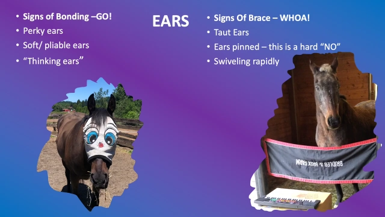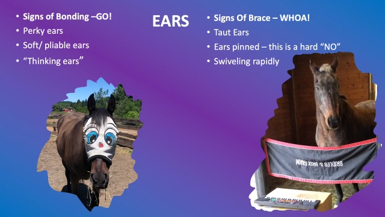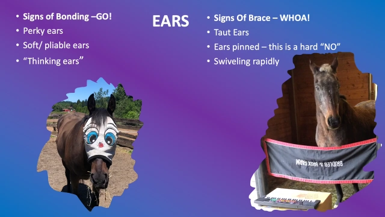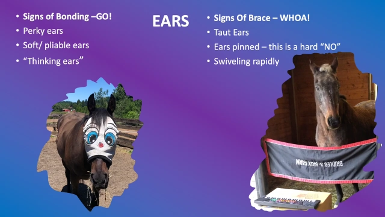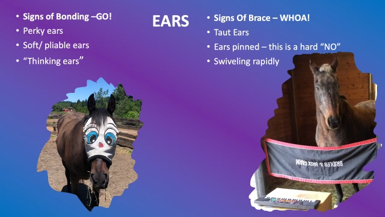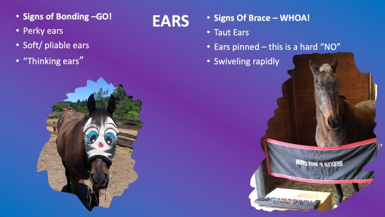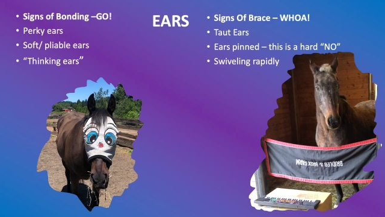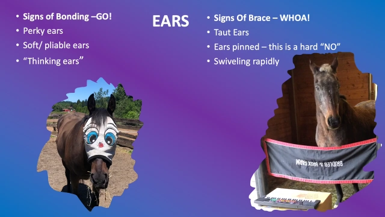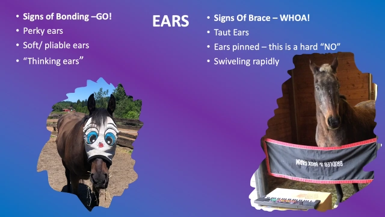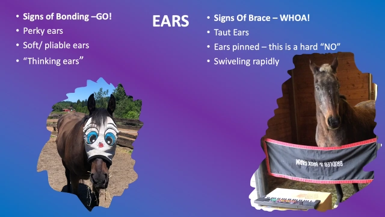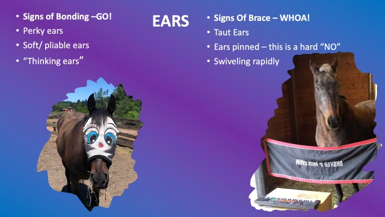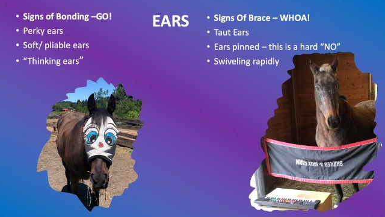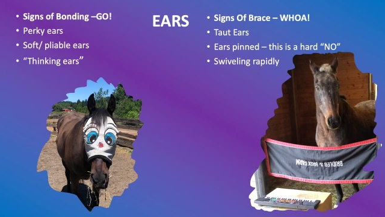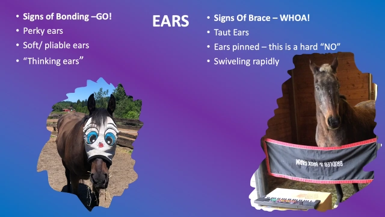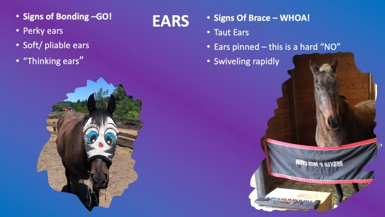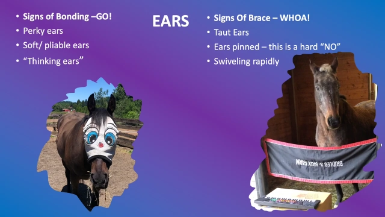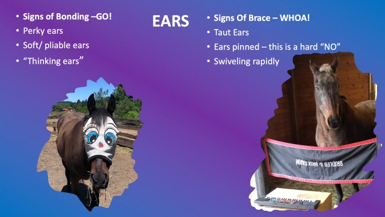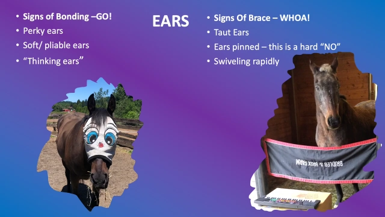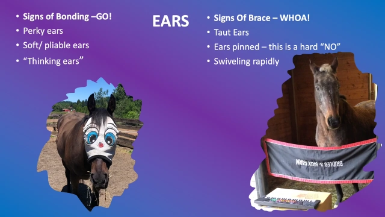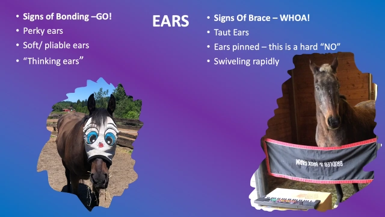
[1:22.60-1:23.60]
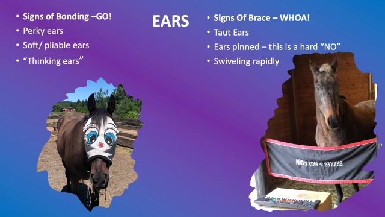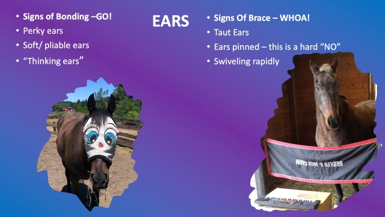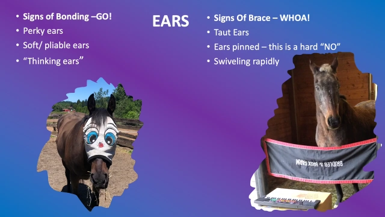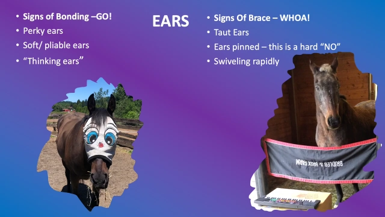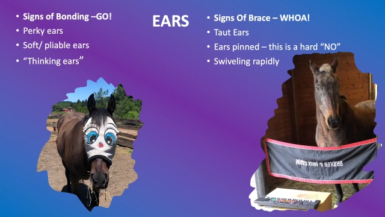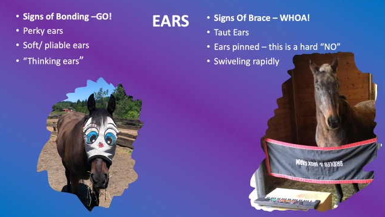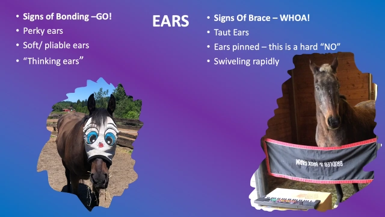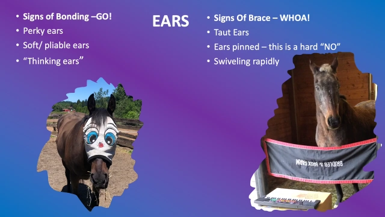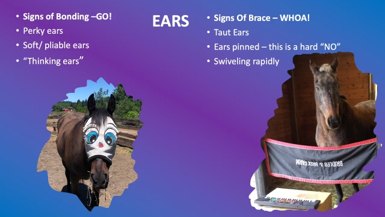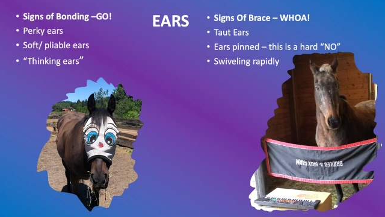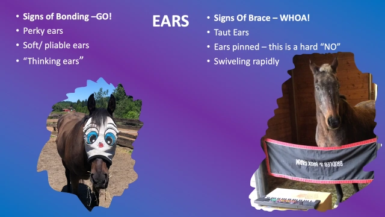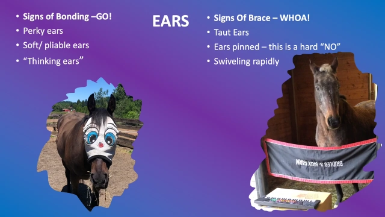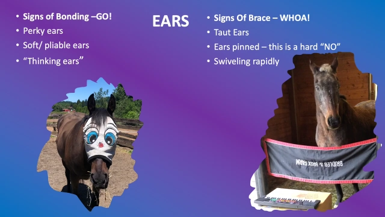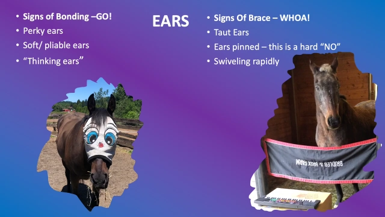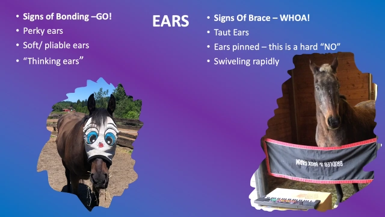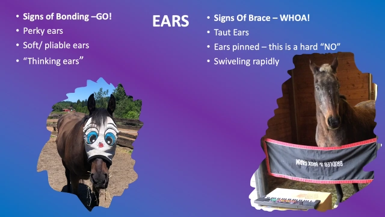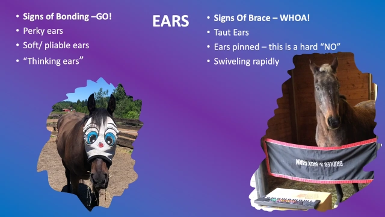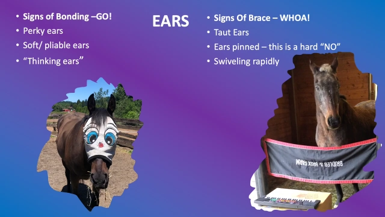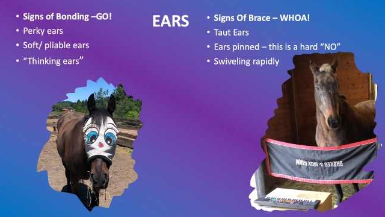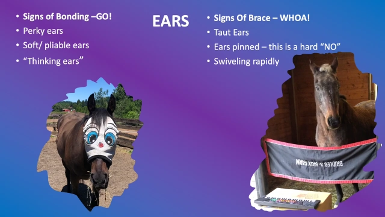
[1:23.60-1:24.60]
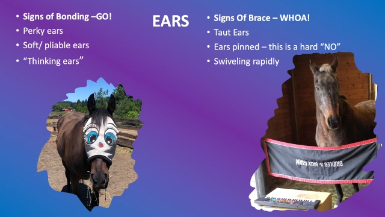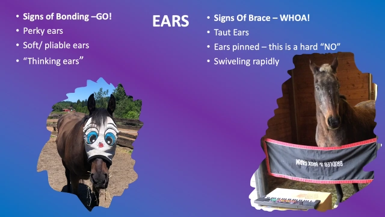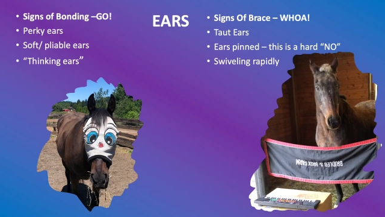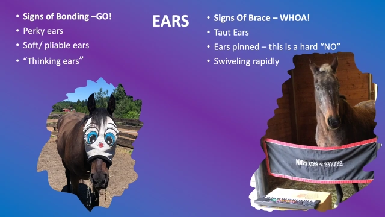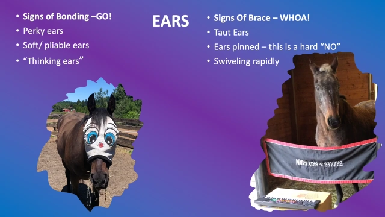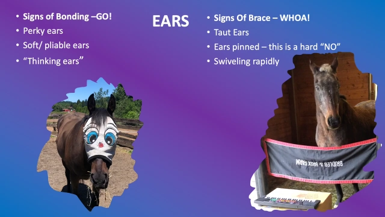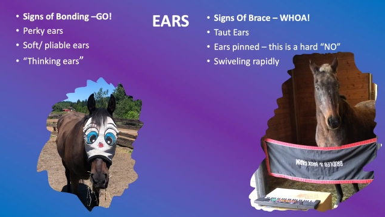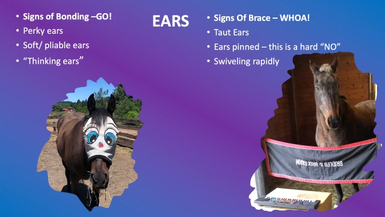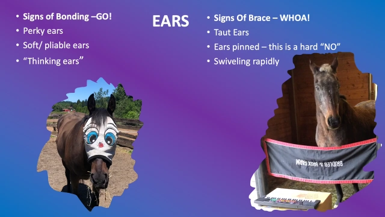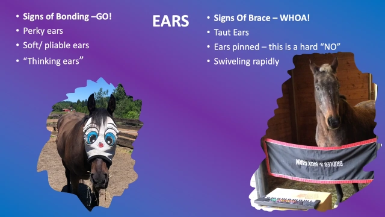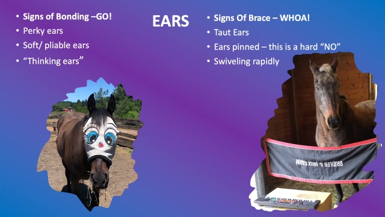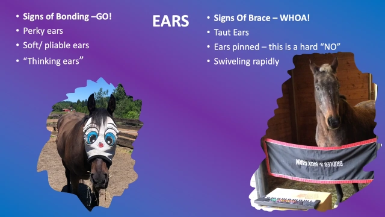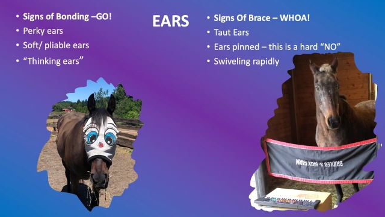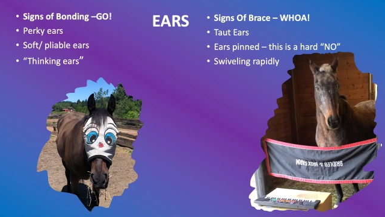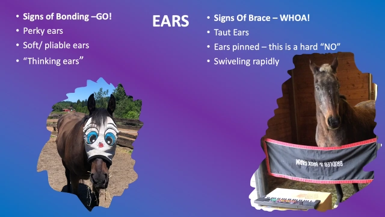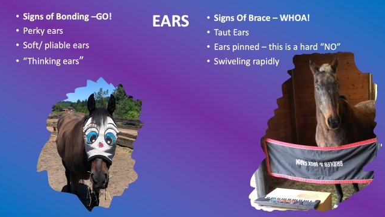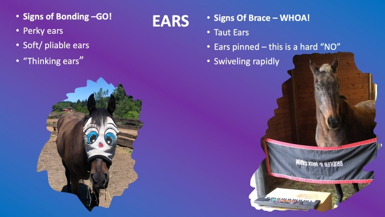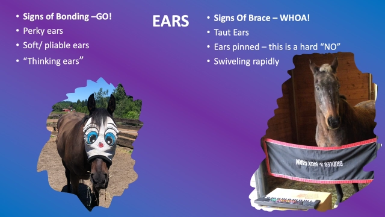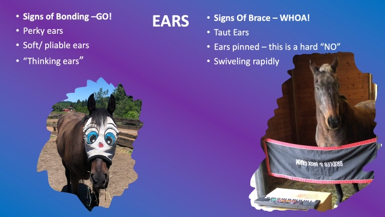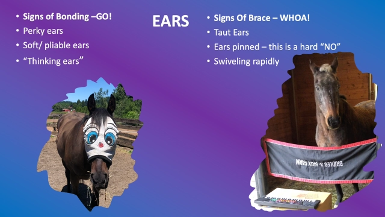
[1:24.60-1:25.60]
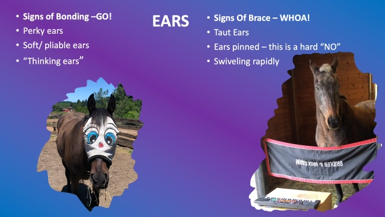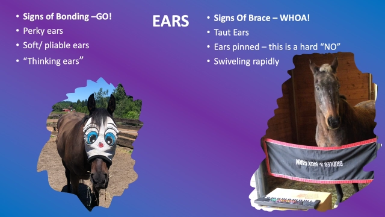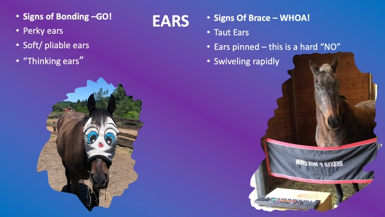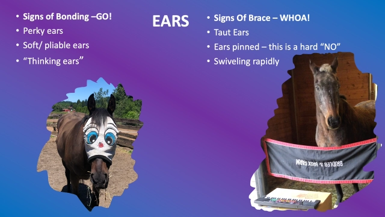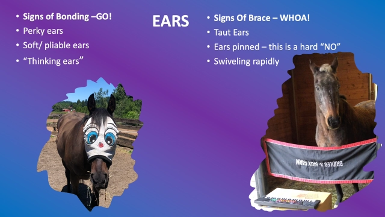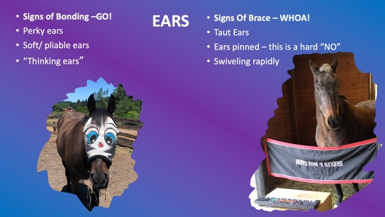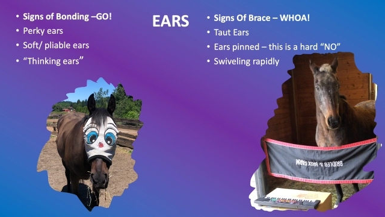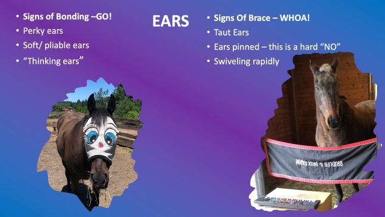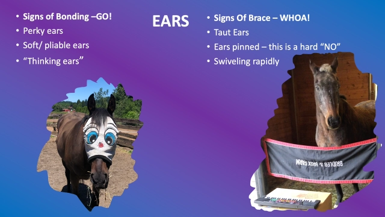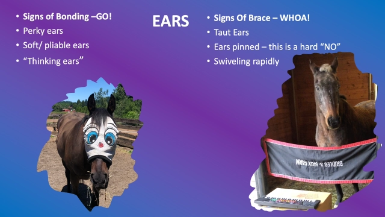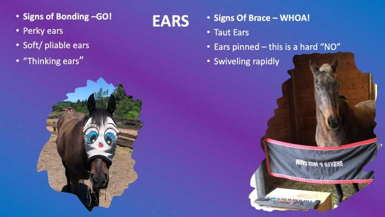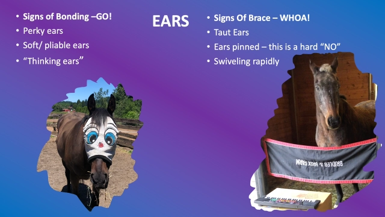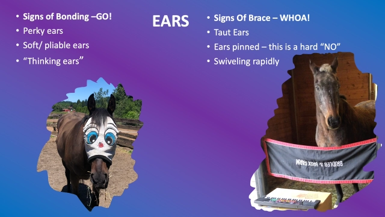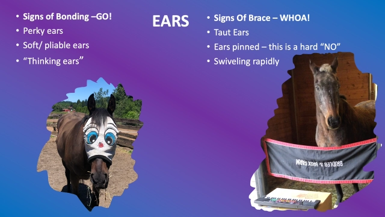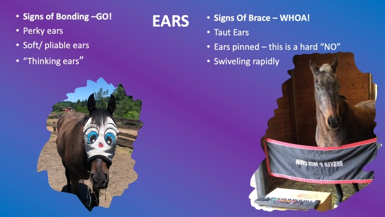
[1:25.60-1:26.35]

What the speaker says: Nobody's mouth can be seen.